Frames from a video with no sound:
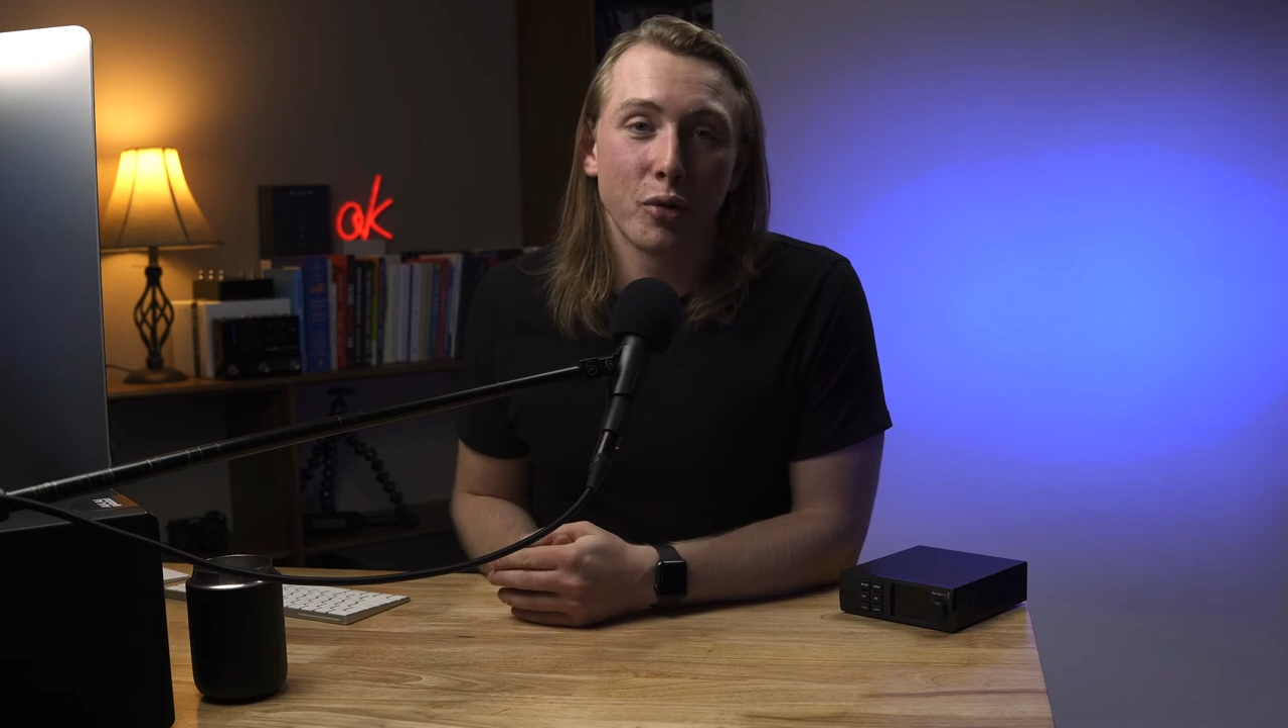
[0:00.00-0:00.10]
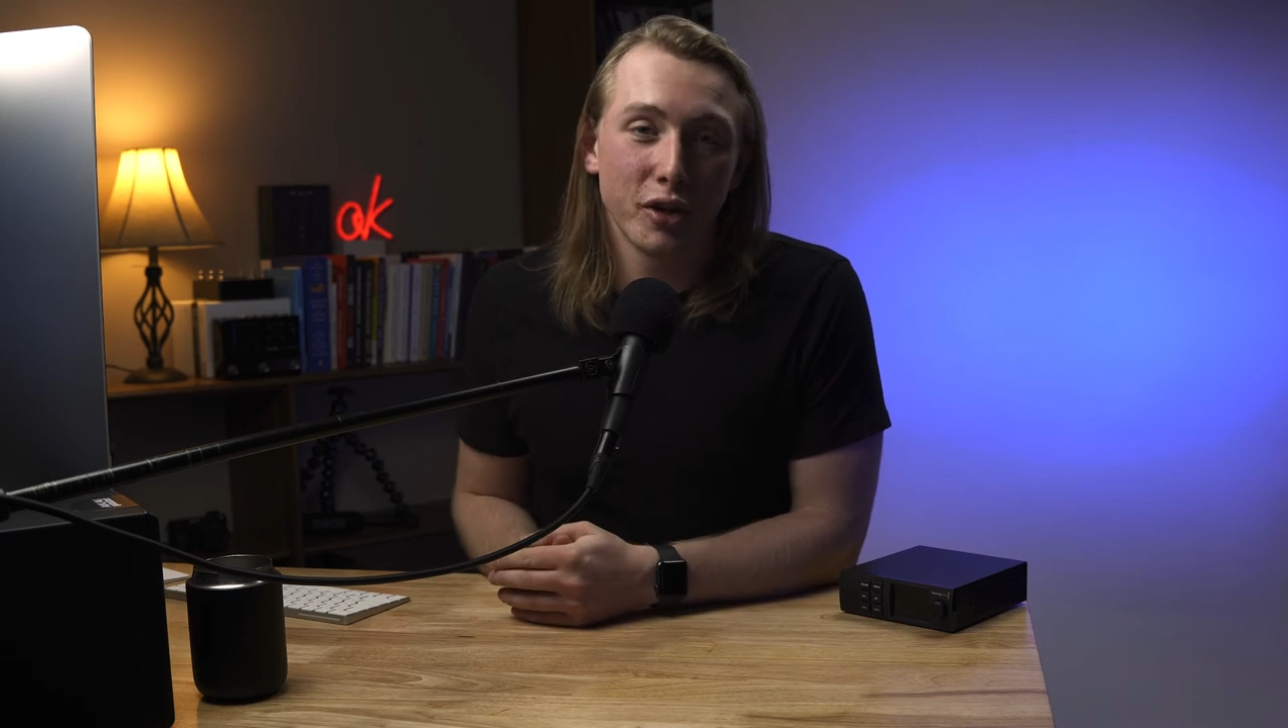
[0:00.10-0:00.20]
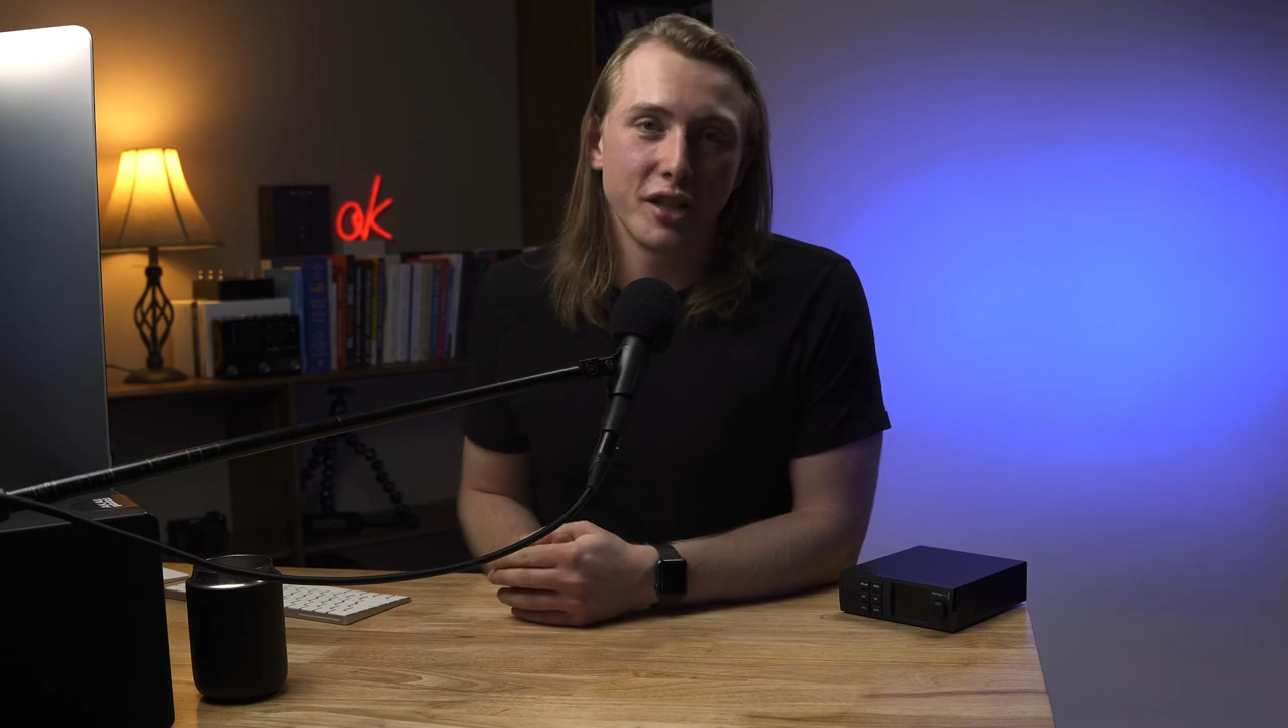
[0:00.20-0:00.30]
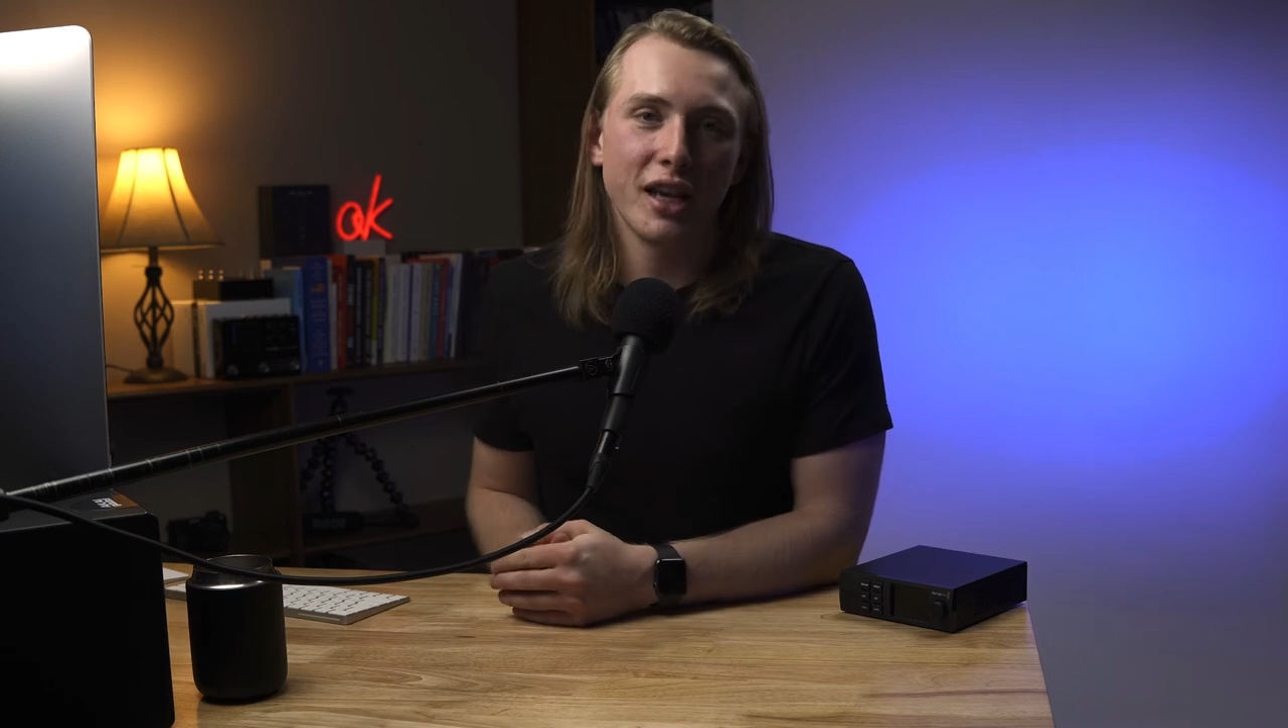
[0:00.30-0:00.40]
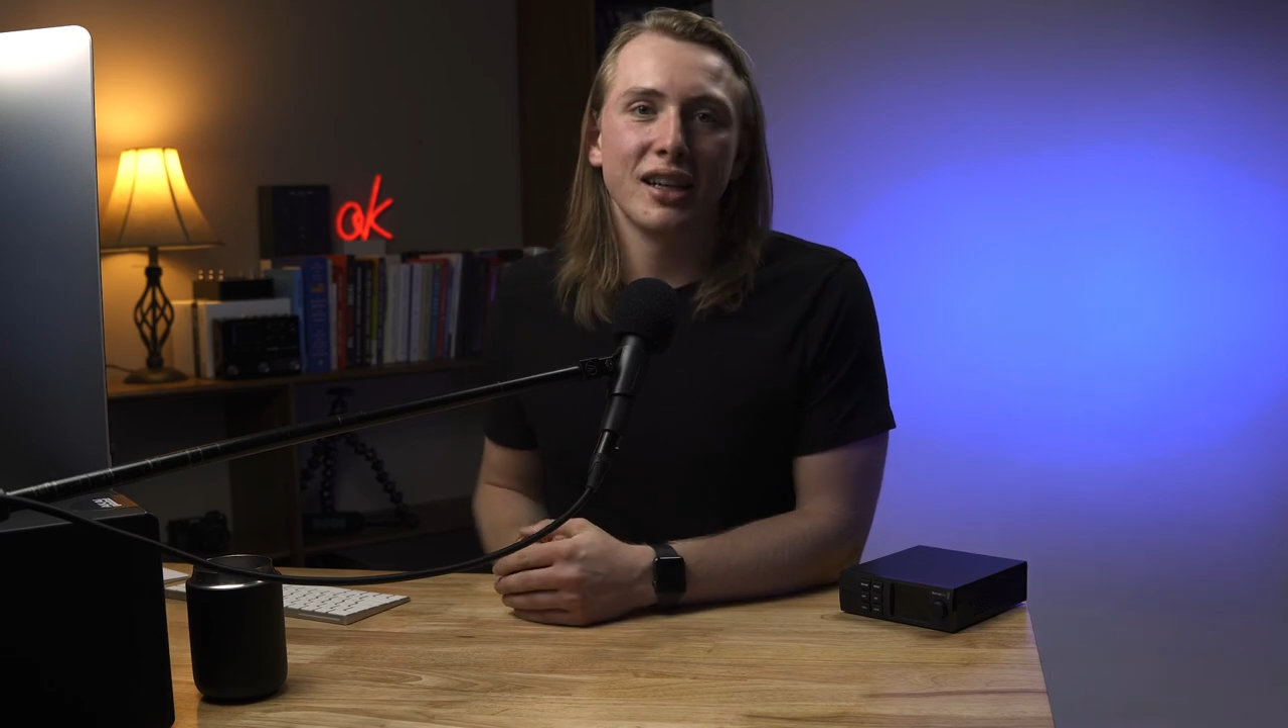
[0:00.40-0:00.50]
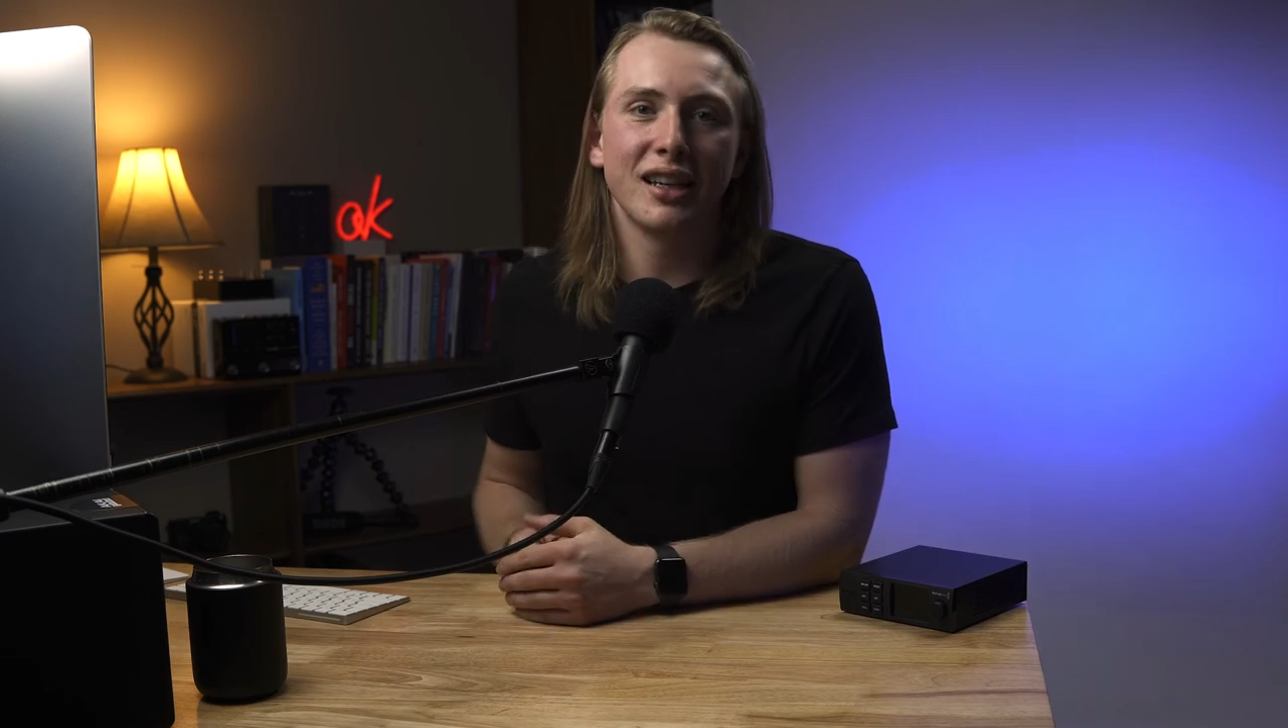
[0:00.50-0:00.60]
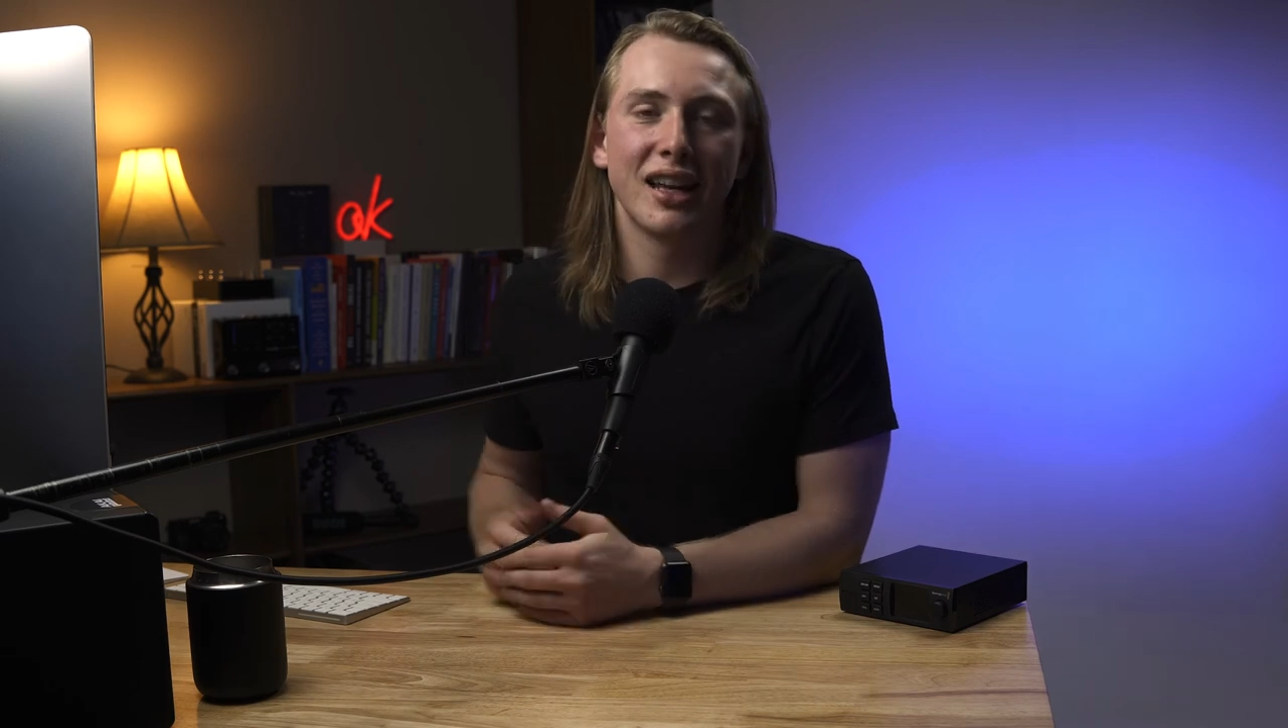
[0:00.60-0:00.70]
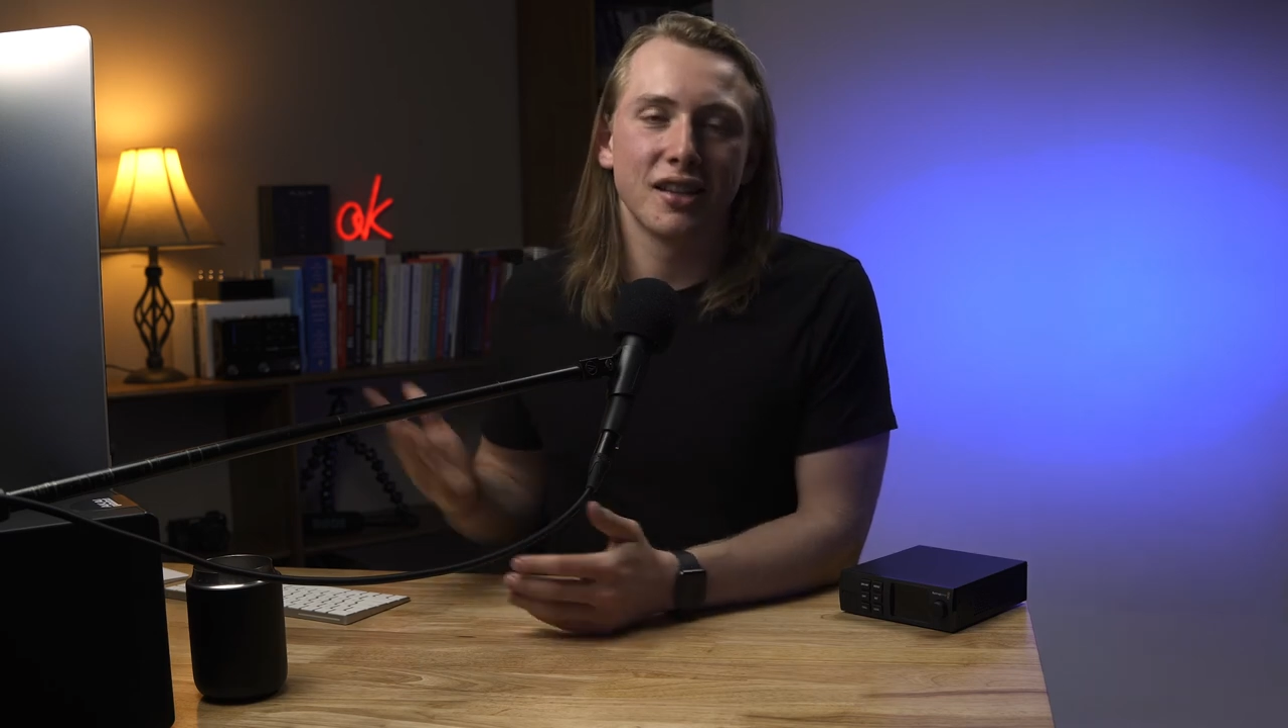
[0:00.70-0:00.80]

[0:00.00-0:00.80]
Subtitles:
Appreciate it,